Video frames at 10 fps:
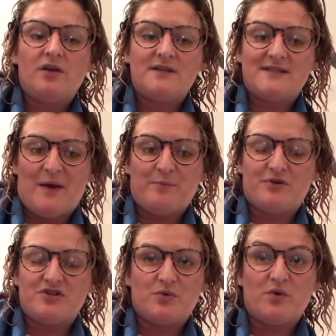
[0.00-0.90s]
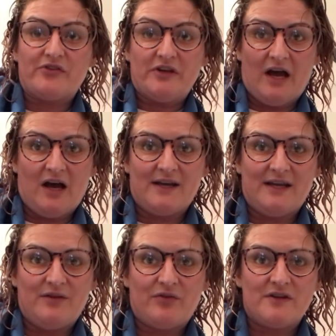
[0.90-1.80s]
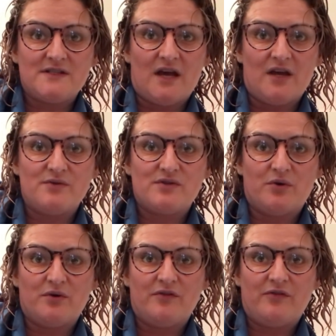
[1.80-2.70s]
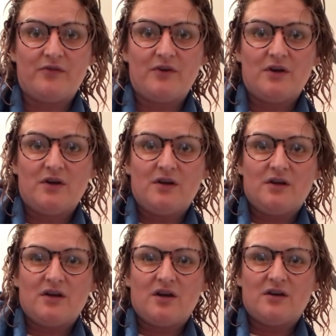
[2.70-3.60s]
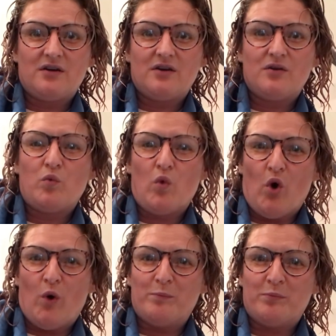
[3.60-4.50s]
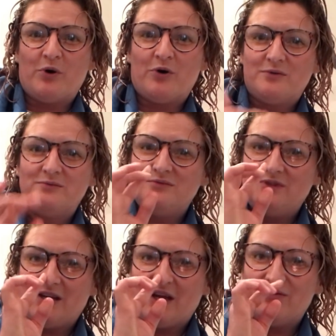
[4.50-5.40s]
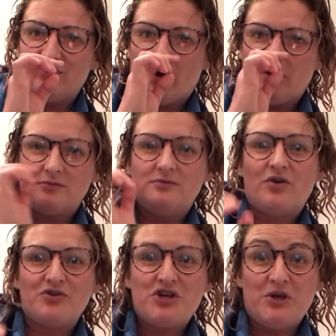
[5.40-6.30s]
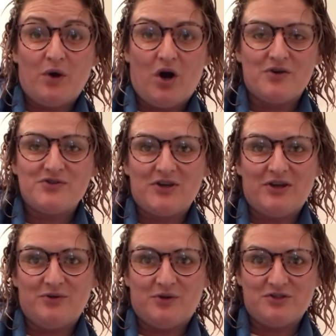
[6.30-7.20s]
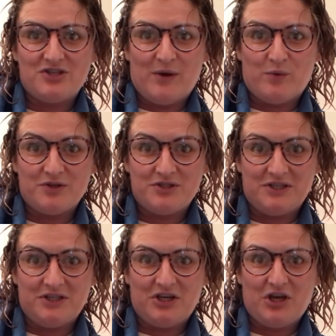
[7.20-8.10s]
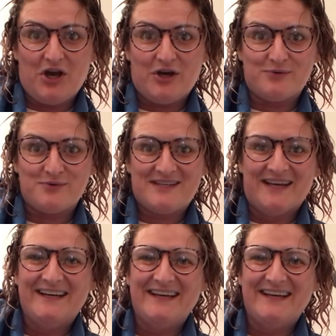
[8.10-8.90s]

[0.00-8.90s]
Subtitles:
the temperature wasn't high either, so sort of warm but you know not too hot, so you're not jet washing your curls.